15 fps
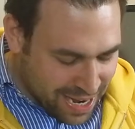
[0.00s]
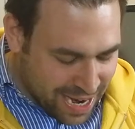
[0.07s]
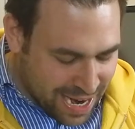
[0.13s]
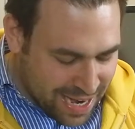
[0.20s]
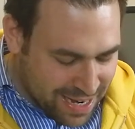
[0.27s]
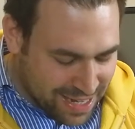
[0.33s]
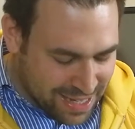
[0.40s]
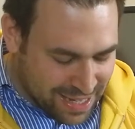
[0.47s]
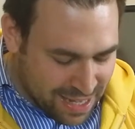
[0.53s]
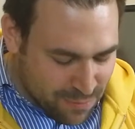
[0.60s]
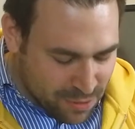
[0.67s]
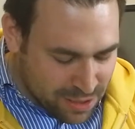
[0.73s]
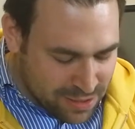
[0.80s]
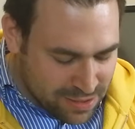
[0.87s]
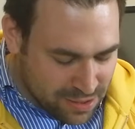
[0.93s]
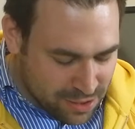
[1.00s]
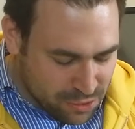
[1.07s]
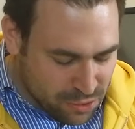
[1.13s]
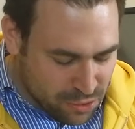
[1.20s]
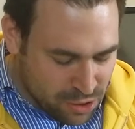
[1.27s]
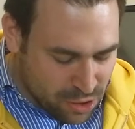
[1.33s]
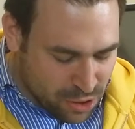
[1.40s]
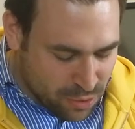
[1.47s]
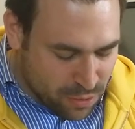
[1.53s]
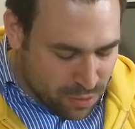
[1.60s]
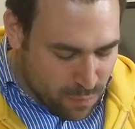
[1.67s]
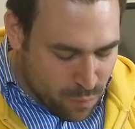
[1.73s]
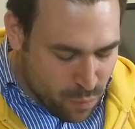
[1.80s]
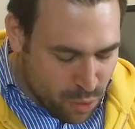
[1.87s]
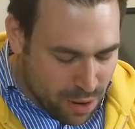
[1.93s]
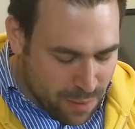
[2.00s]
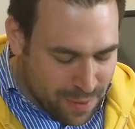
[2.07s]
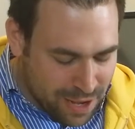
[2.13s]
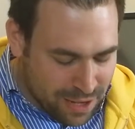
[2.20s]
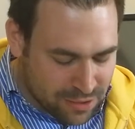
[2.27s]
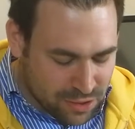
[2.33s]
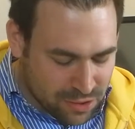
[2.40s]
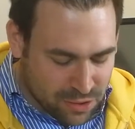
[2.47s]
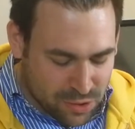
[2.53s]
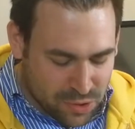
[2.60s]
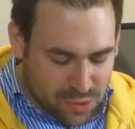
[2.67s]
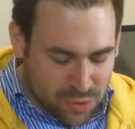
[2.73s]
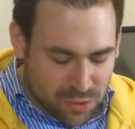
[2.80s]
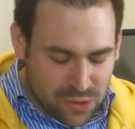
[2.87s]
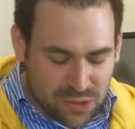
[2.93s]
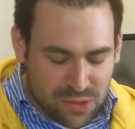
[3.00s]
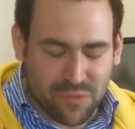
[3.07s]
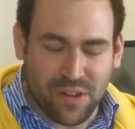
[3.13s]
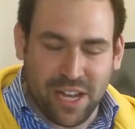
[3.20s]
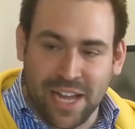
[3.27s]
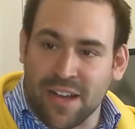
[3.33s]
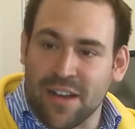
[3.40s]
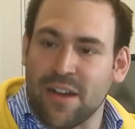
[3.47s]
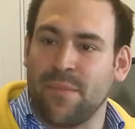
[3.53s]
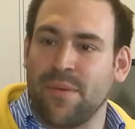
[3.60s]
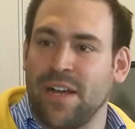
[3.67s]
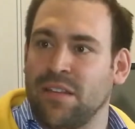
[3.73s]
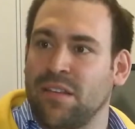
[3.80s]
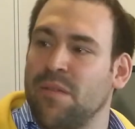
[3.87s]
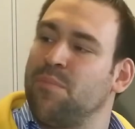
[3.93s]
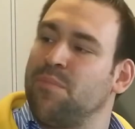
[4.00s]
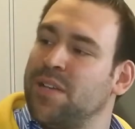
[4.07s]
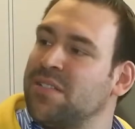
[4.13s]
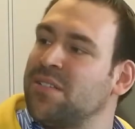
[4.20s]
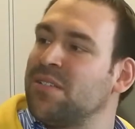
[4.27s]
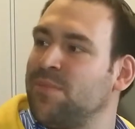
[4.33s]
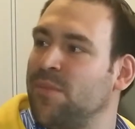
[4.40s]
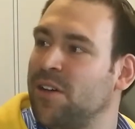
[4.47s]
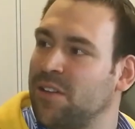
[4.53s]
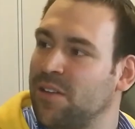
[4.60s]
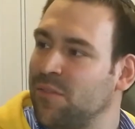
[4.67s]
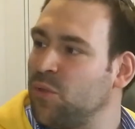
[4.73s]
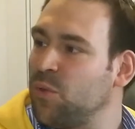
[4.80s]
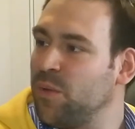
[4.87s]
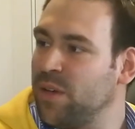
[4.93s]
and he wants to know more about the sources of income and the business model of